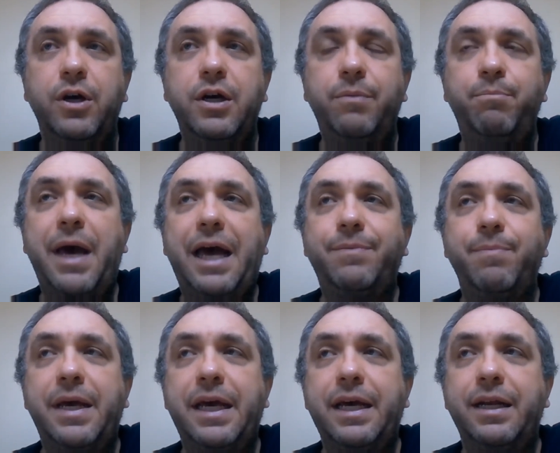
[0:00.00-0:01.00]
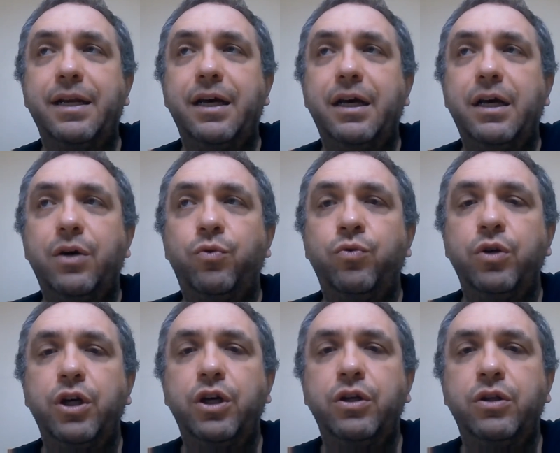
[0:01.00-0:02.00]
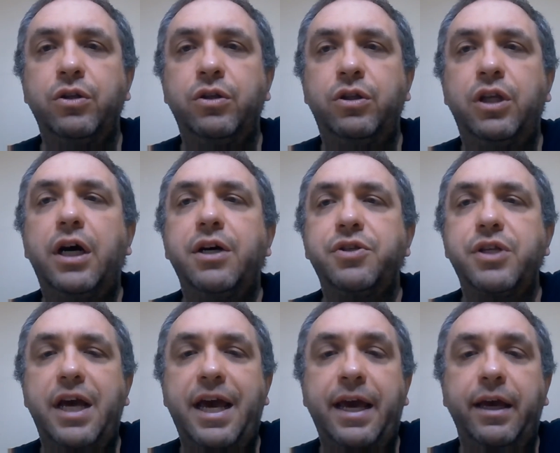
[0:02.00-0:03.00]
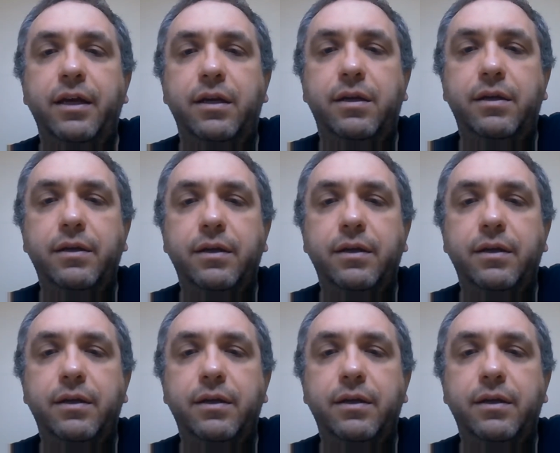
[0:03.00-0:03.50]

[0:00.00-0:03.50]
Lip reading: Batman does aid